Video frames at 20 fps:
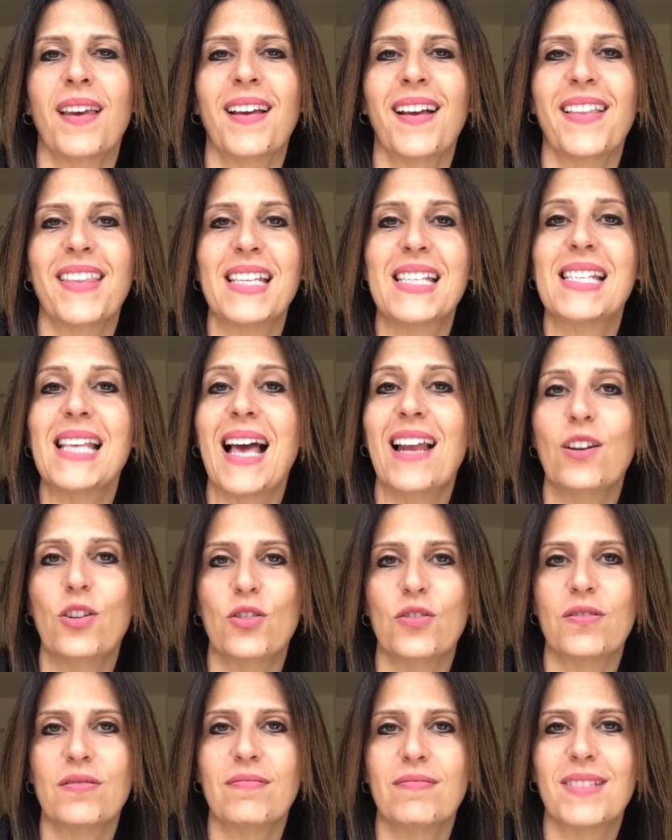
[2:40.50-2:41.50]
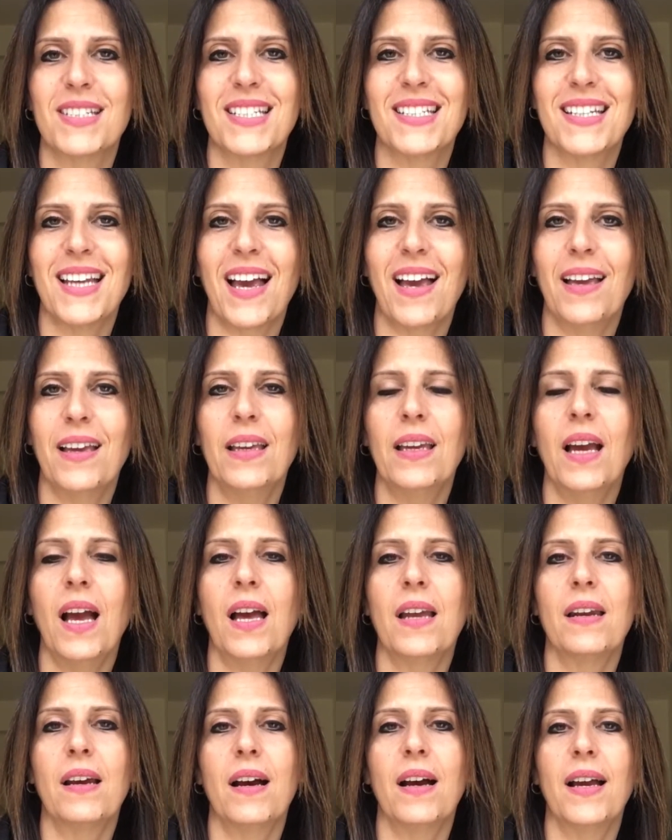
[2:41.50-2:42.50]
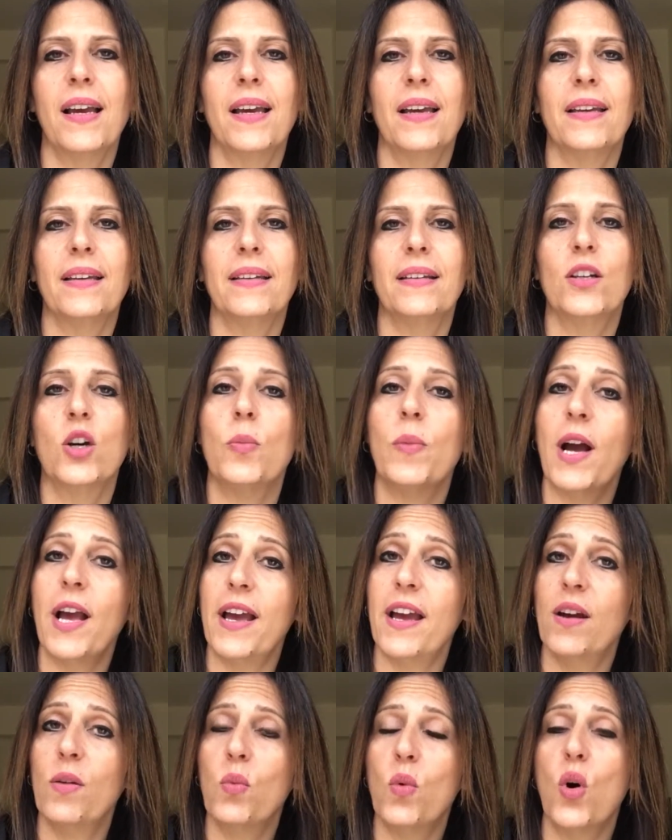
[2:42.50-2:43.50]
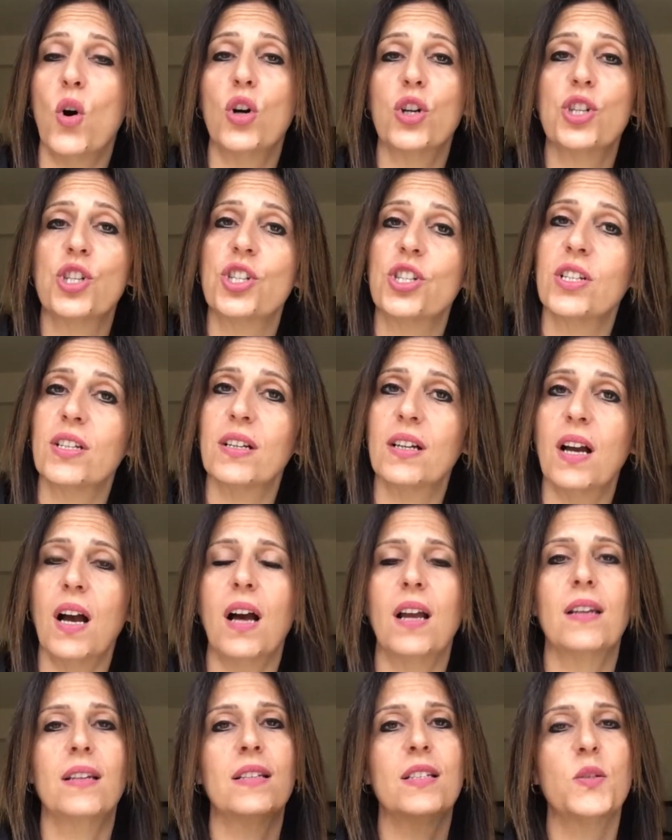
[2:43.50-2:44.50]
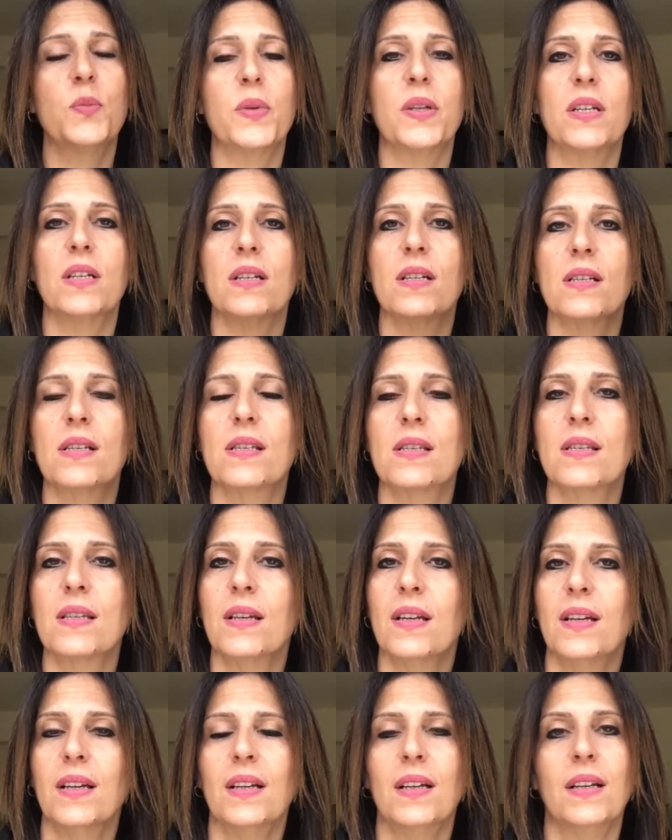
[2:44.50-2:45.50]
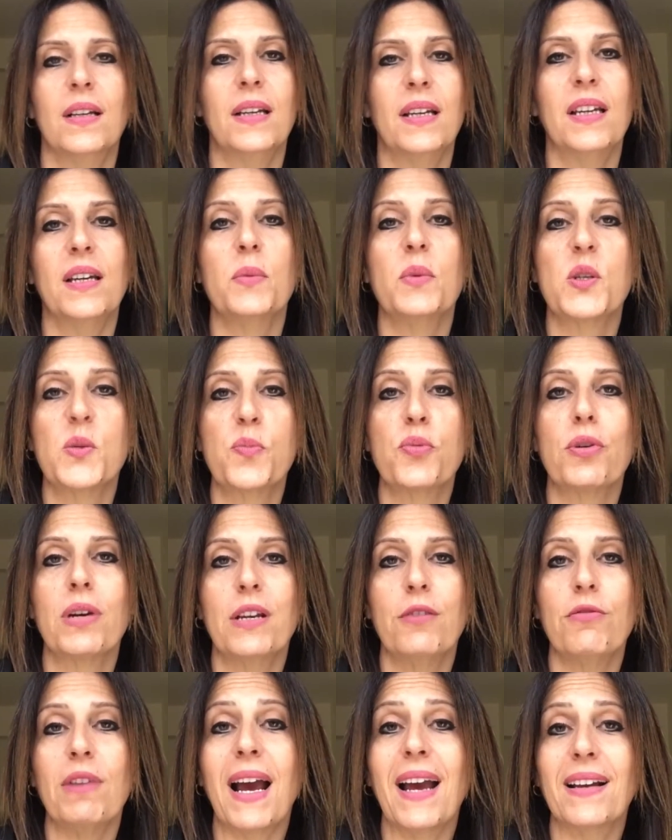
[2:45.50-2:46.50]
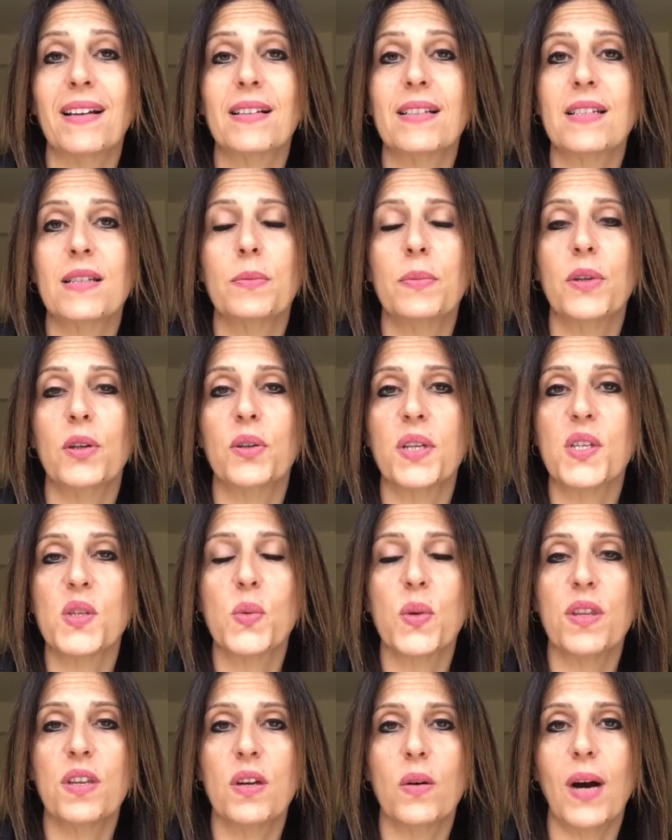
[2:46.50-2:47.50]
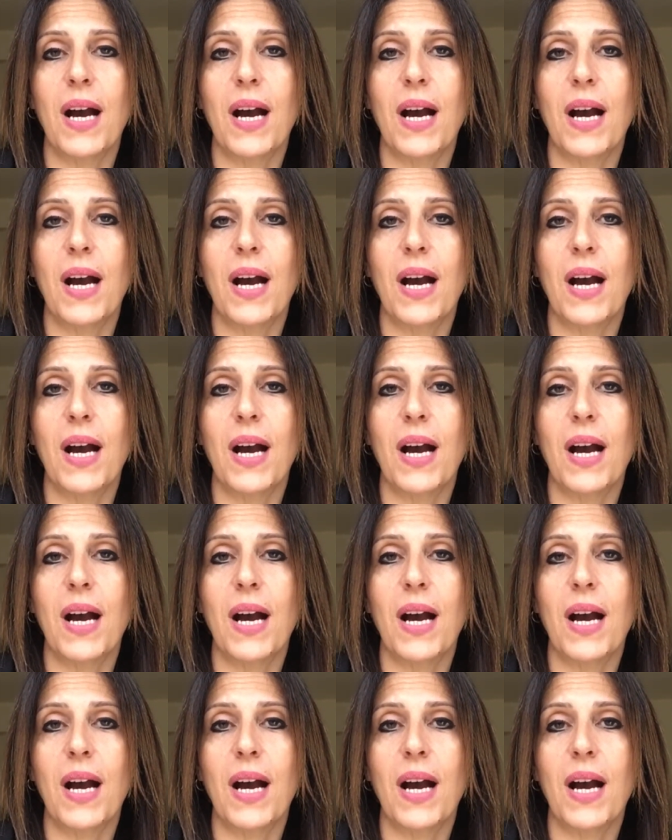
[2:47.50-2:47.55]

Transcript: the salon today and I got my hair washed and coloured because it was pretty rank, to be honest with you.